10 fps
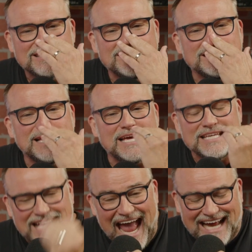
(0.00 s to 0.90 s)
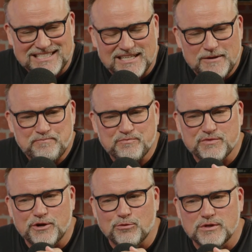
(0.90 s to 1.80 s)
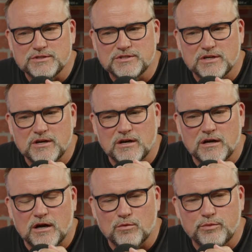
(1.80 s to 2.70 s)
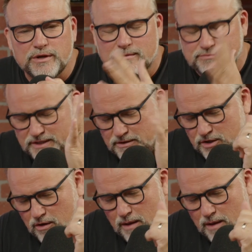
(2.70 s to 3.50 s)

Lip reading: yet there was you know,